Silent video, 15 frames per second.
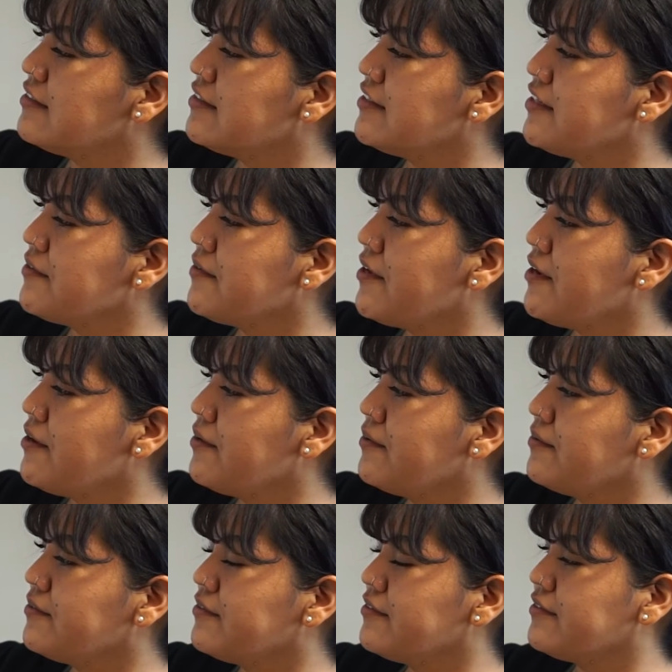0,
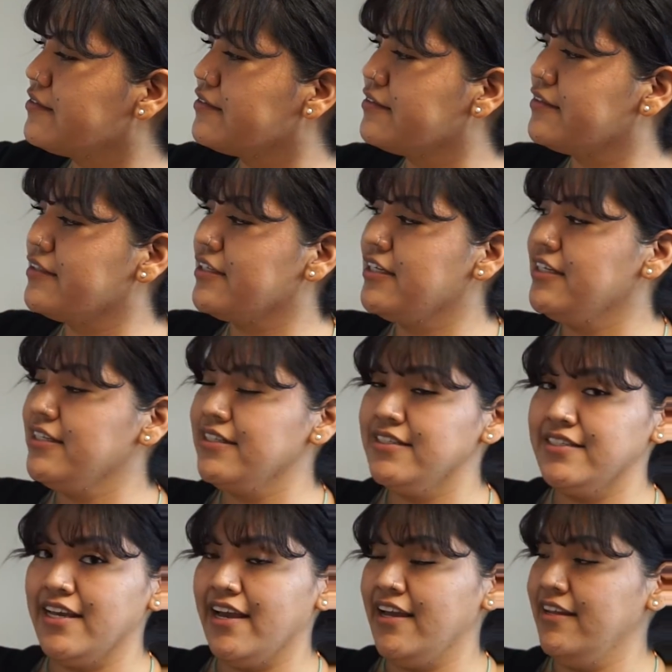
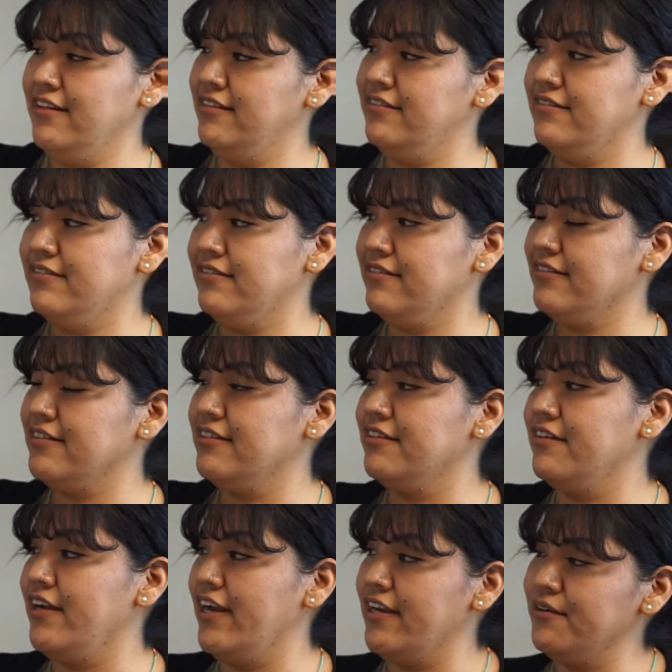10.
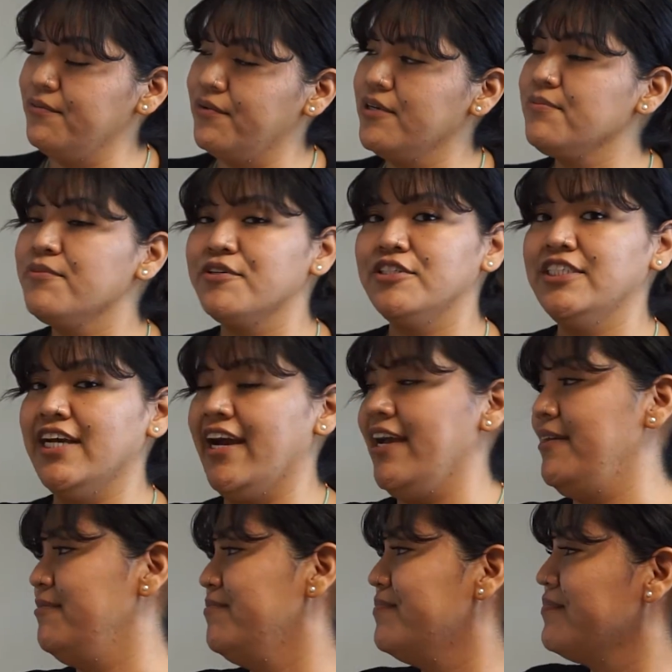All right, one more
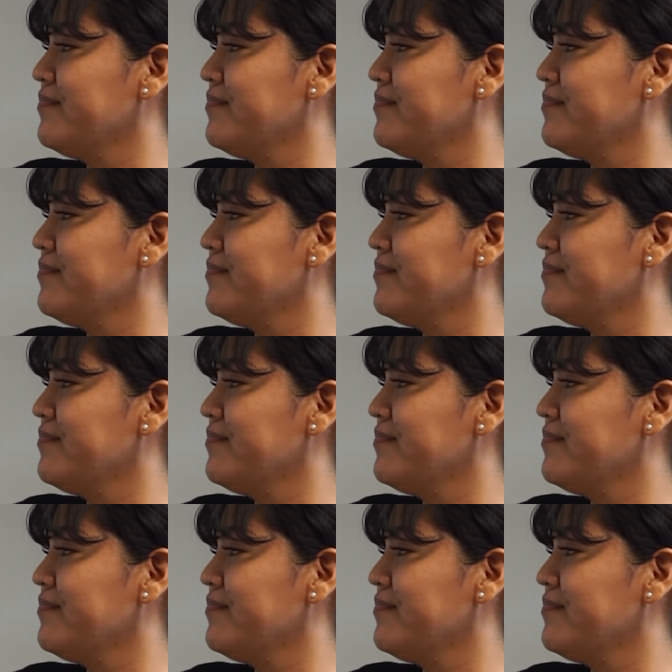time.